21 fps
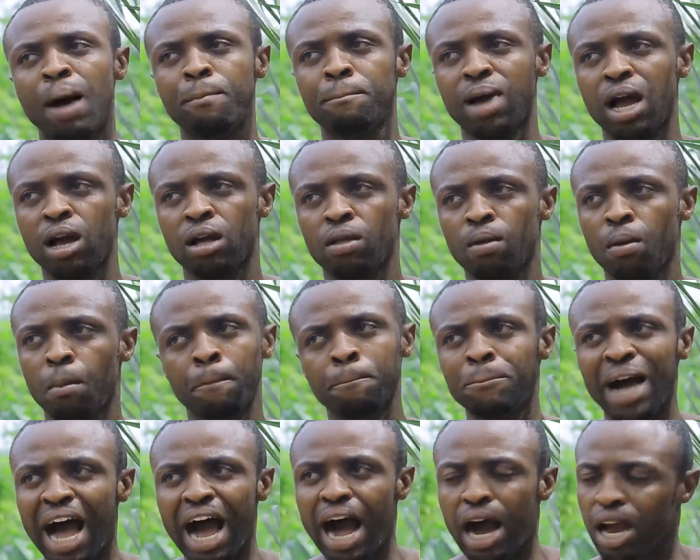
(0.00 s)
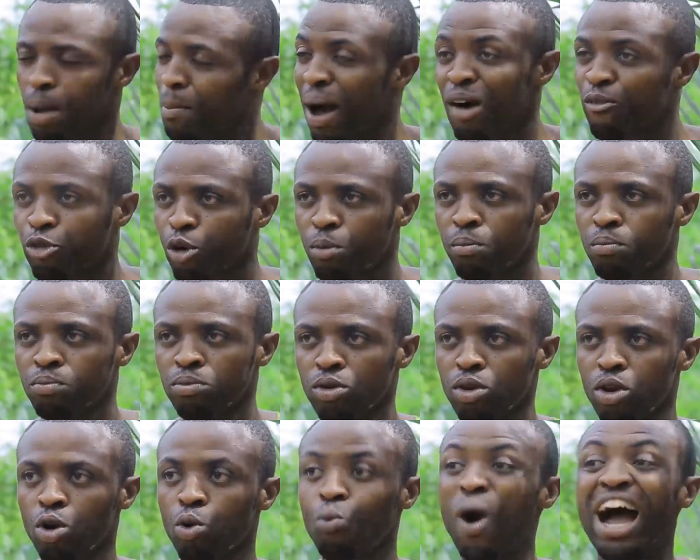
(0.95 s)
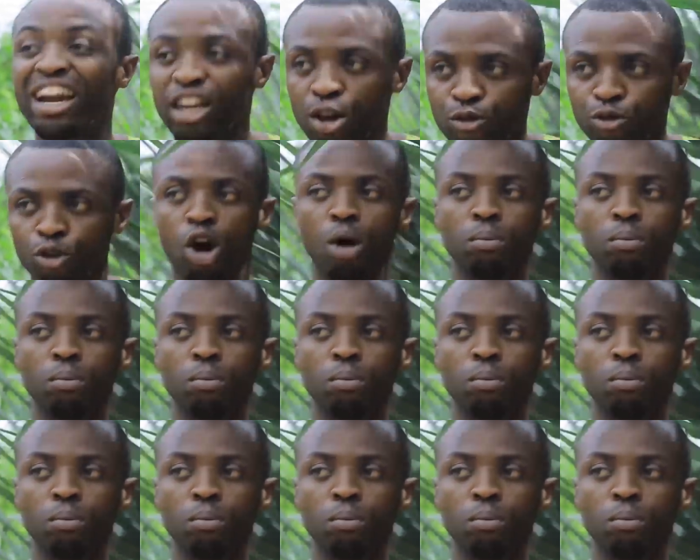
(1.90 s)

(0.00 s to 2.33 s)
Oma me, mba, imam from, where are they